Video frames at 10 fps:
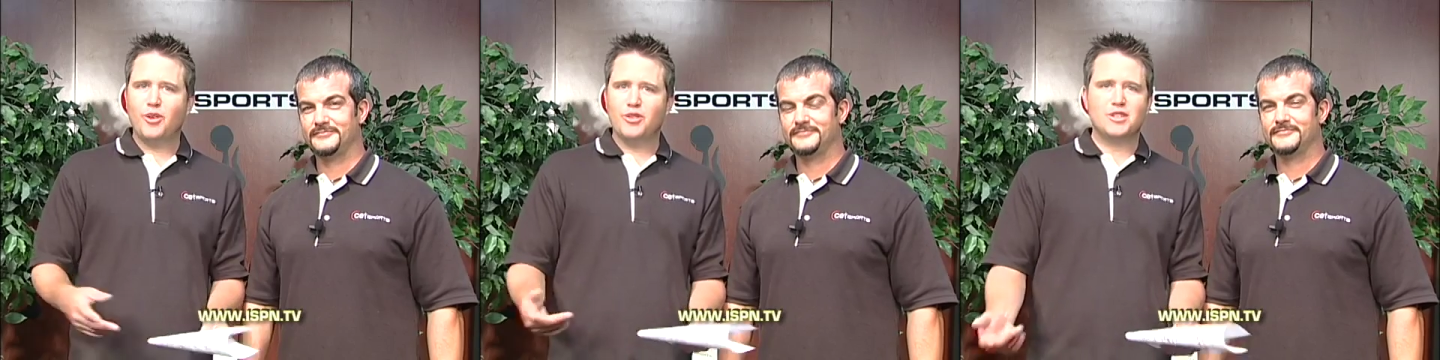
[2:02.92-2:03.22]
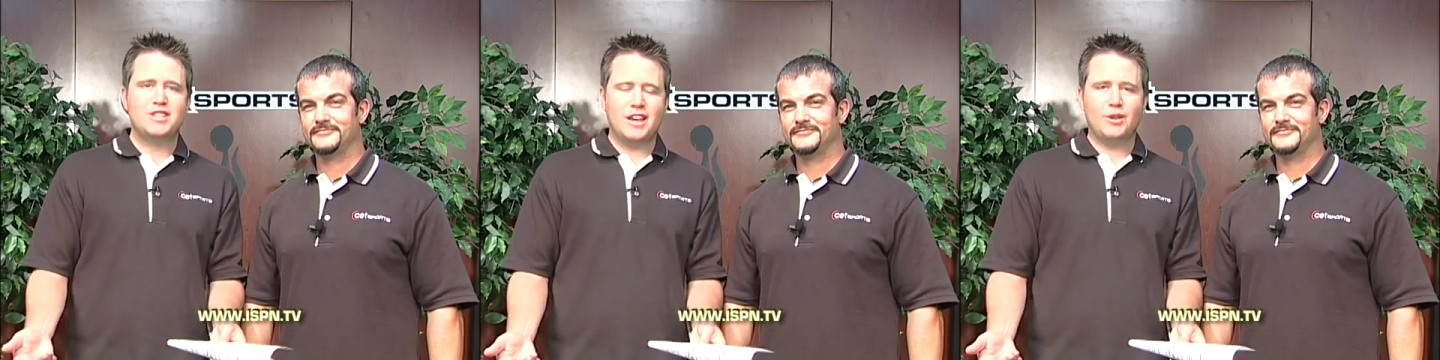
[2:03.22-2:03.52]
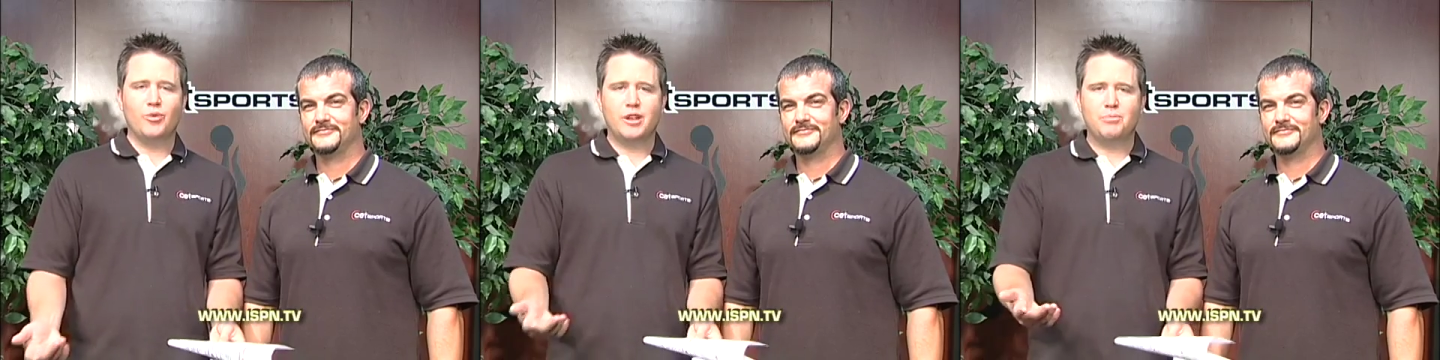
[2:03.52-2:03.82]
Speaker 1: there in the
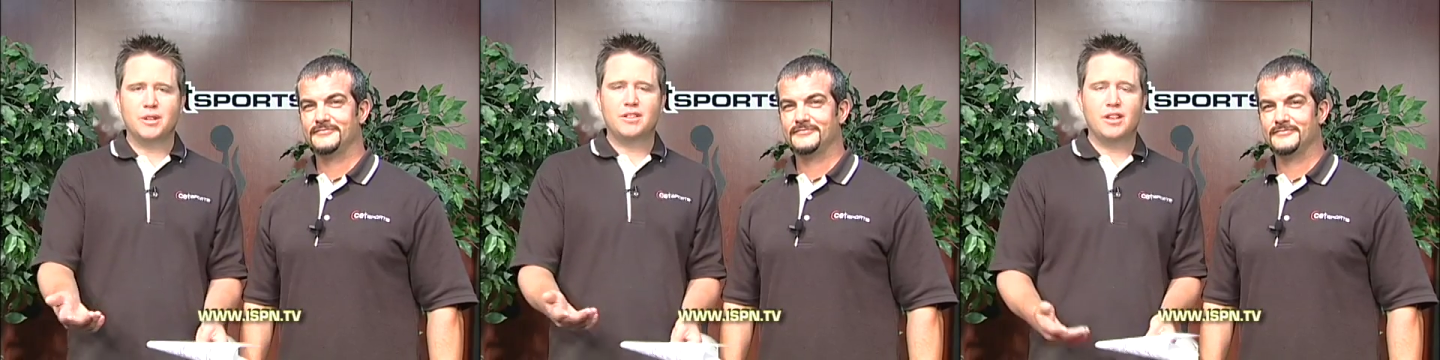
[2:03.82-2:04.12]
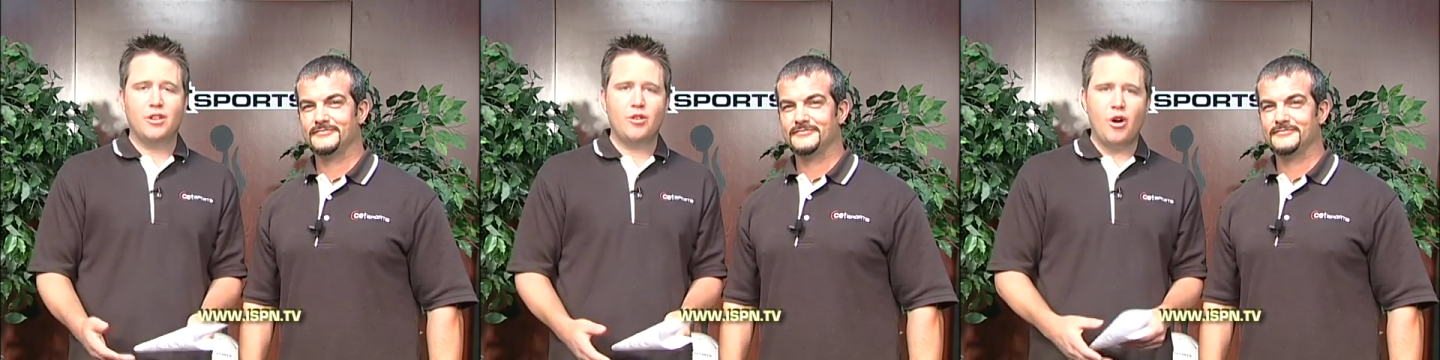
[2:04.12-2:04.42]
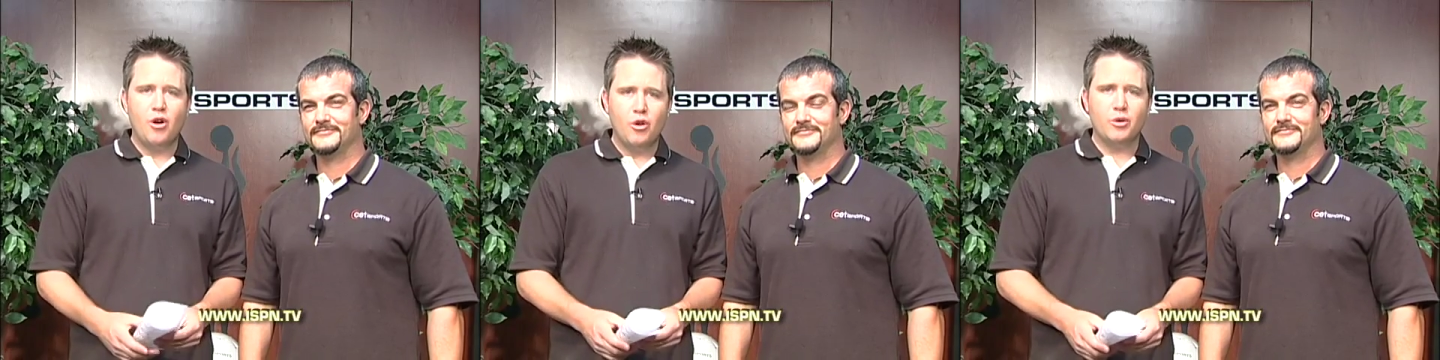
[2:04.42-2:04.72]
second week, but uh, they're
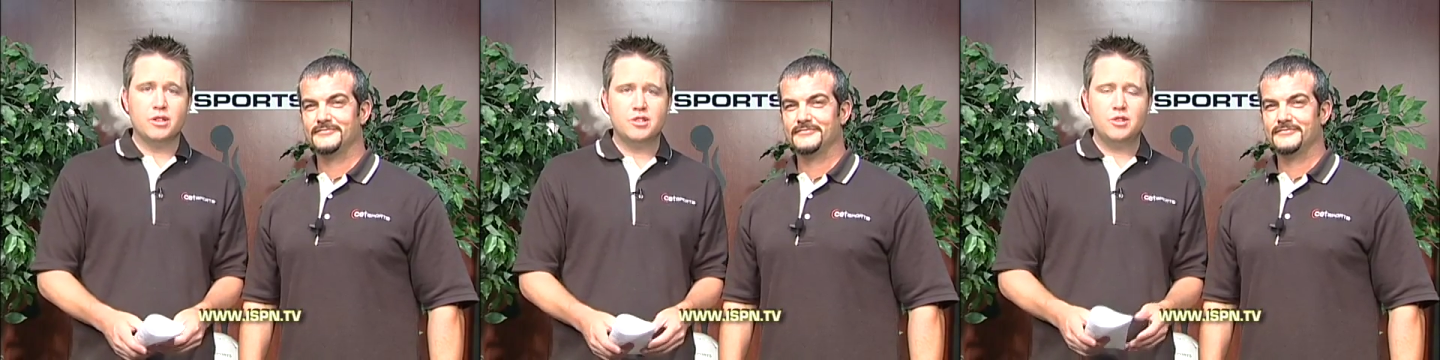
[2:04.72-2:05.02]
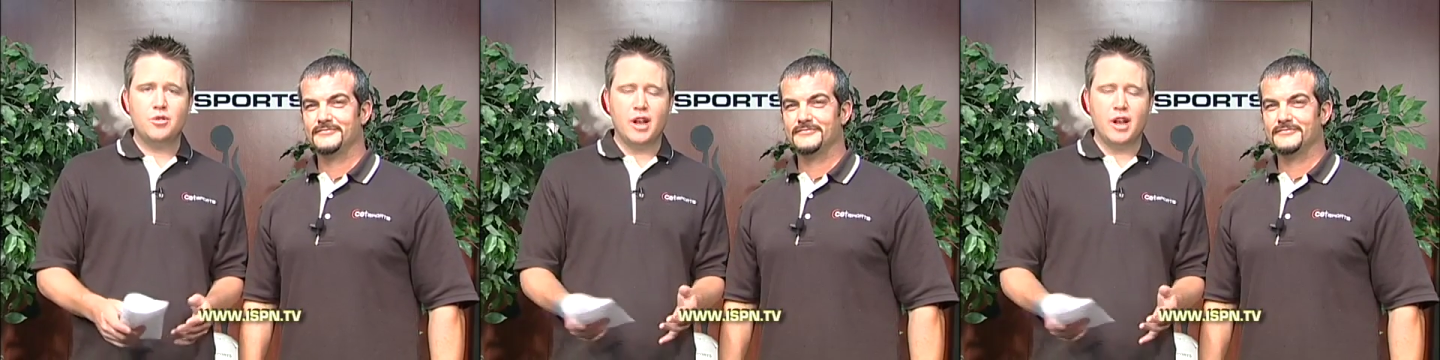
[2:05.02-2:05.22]
0 and 2,